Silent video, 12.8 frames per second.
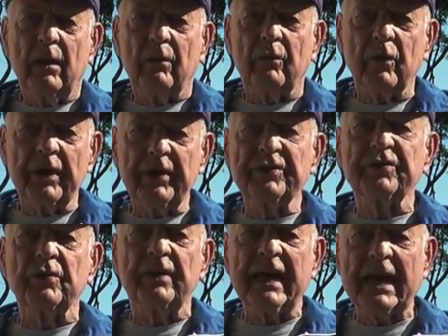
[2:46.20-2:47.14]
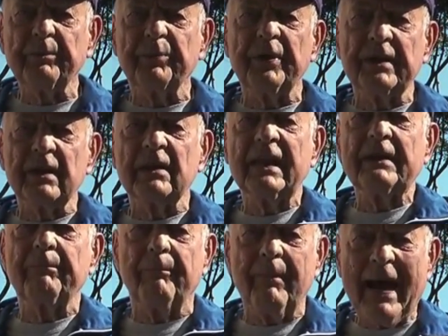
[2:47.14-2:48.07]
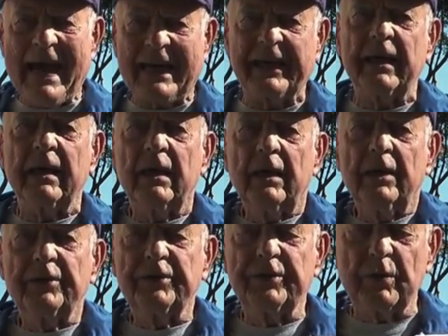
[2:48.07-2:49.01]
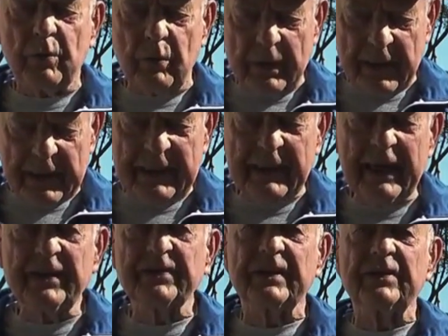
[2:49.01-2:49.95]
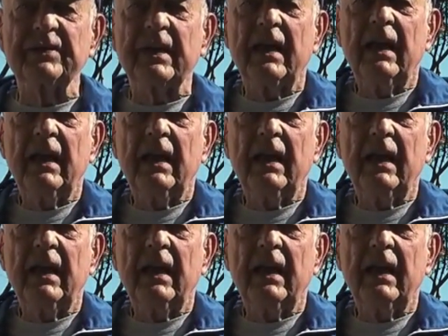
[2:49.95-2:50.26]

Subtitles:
Runners do not bring the leg back to, in essence,